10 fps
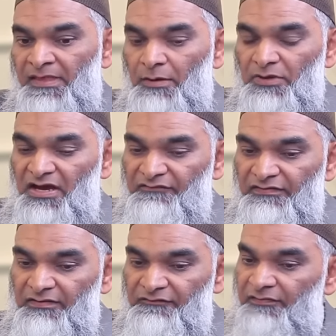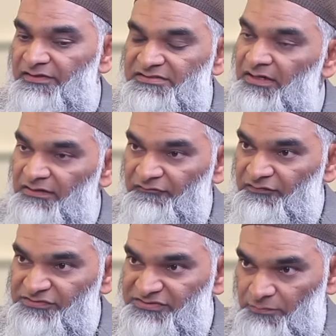we have a very telling
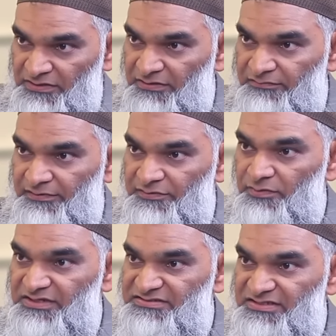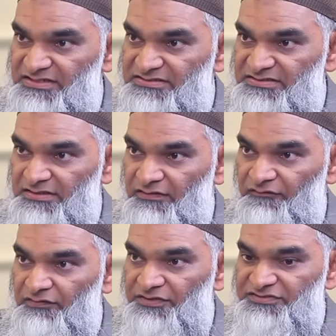verse, the 126th
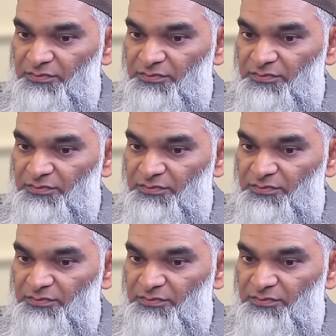verse,